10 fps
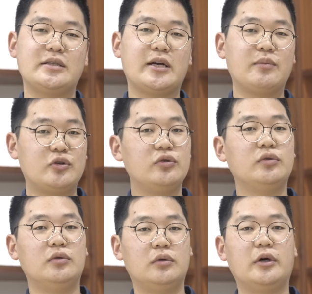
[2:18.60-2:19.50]
type
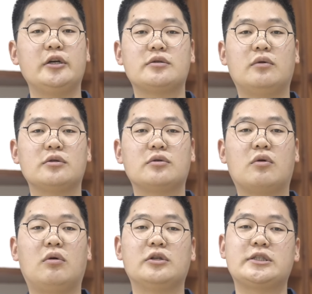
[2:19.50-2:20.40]
II is also
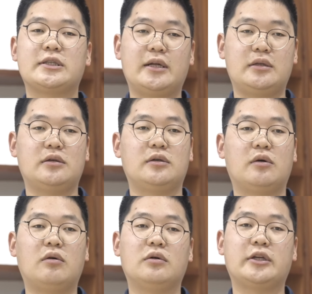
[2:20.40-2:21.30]
called
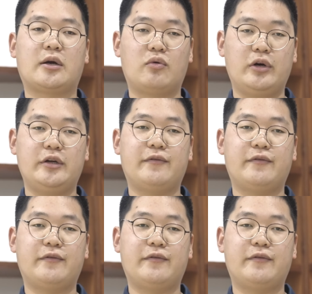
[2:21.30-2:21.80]
standard or decorative